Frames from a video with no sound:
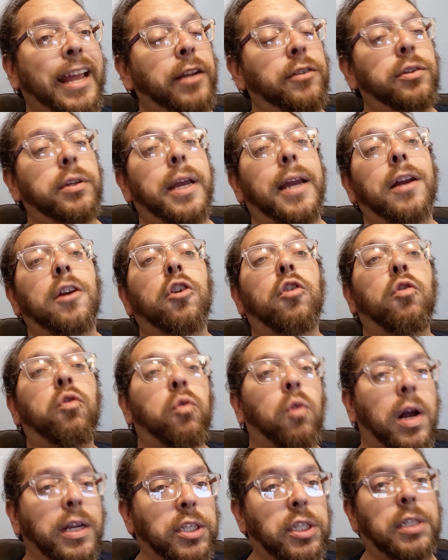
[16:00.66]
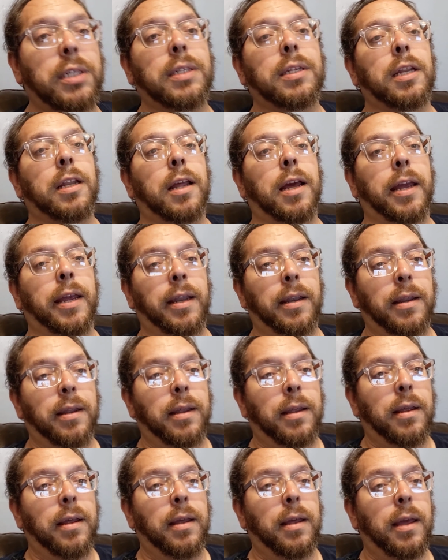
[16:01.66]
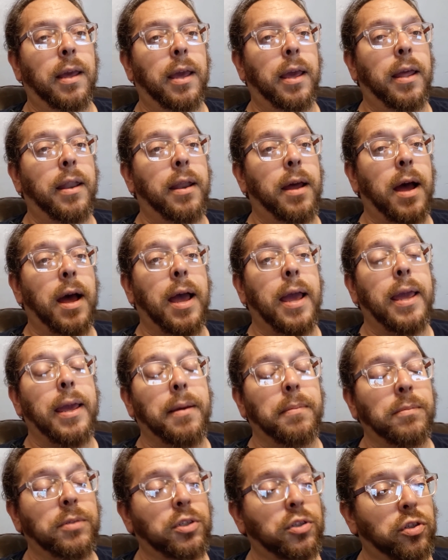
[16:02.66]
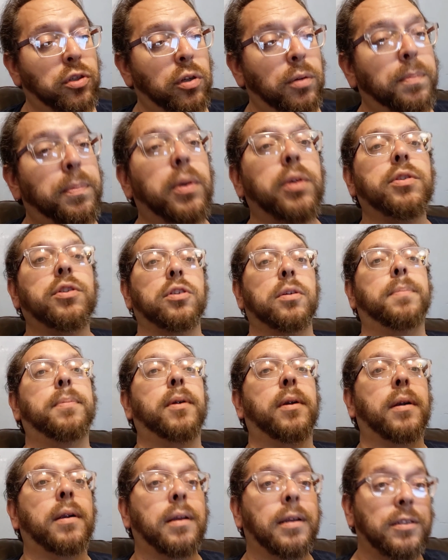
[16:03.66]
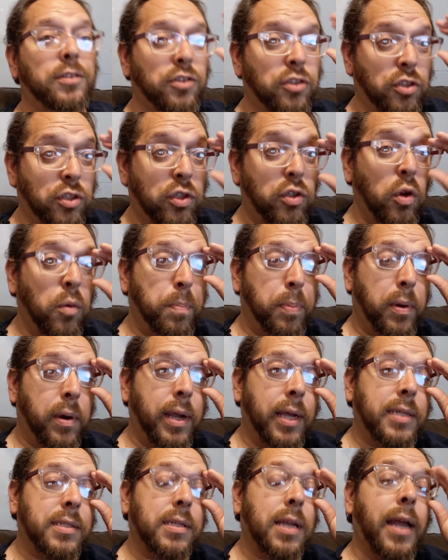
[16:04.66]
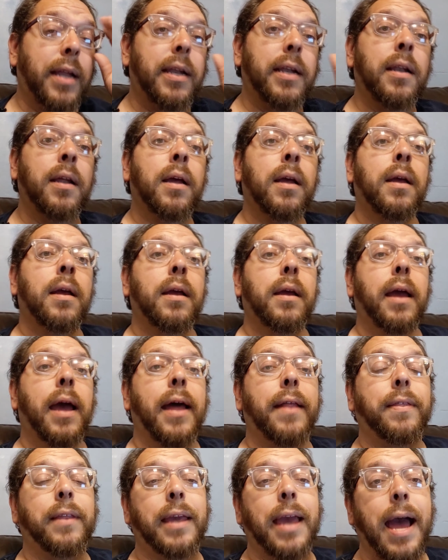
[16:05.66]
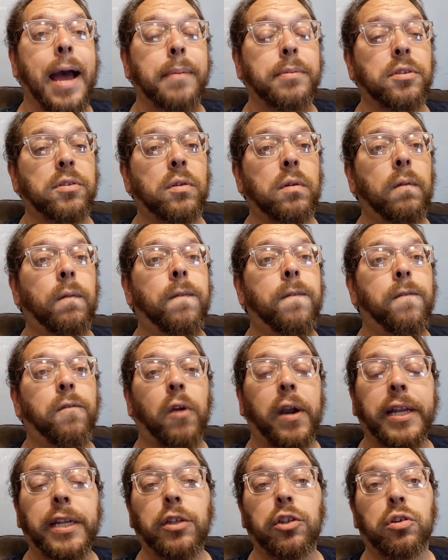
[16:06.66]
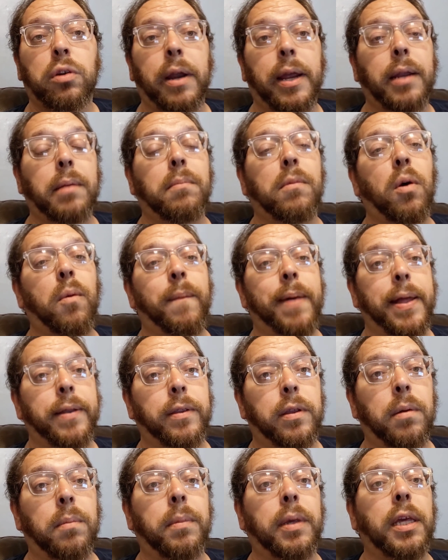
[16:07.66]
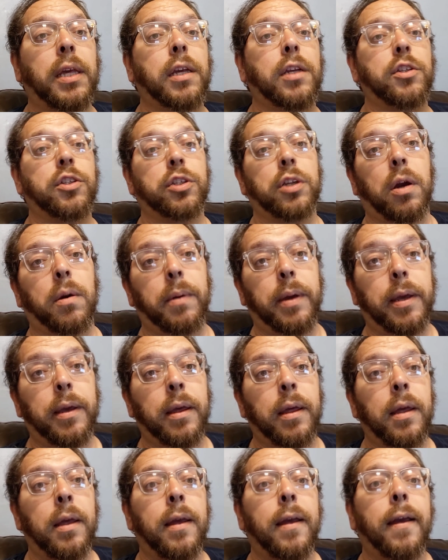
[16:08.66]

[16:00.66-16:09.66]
Andrew Yang crushed it tonight. And I am super, super, super excited at the absolute freight train momentum he is showing.